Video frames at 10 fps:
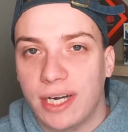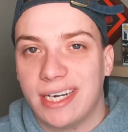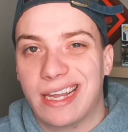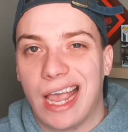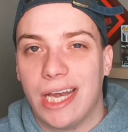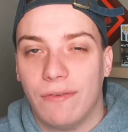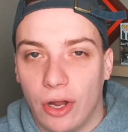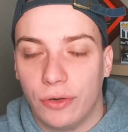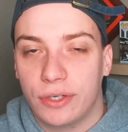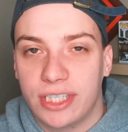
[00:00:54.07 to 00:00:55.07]
to kind of
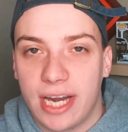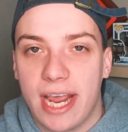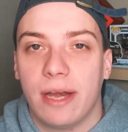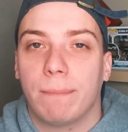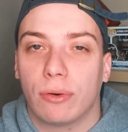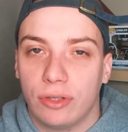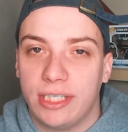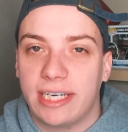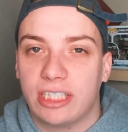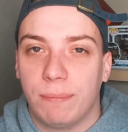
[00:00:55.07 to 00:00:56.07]
understand and
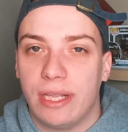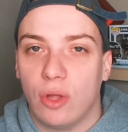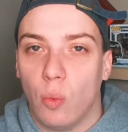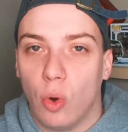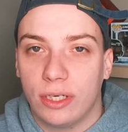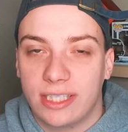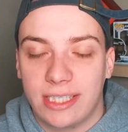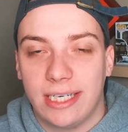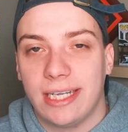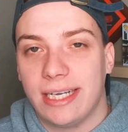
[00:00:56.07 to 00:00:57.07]
predict to be the 1
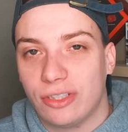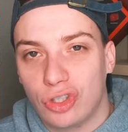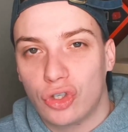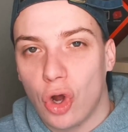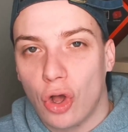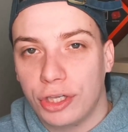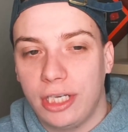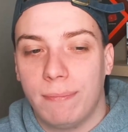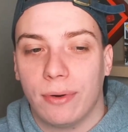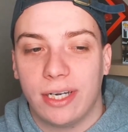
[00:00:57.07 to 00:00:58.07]
seed. It's chalky,
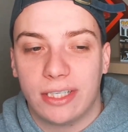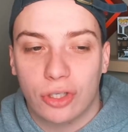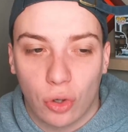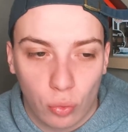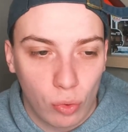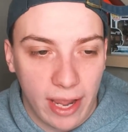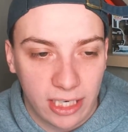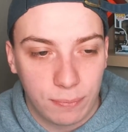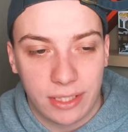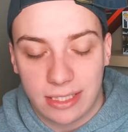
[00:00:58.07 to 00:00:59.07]
but it's correct
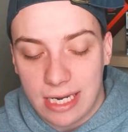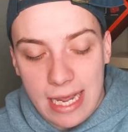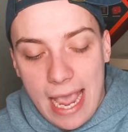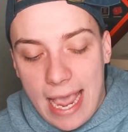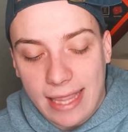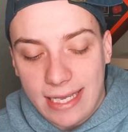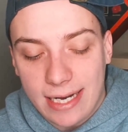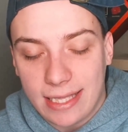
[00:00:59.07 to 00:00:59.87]
because at the end of the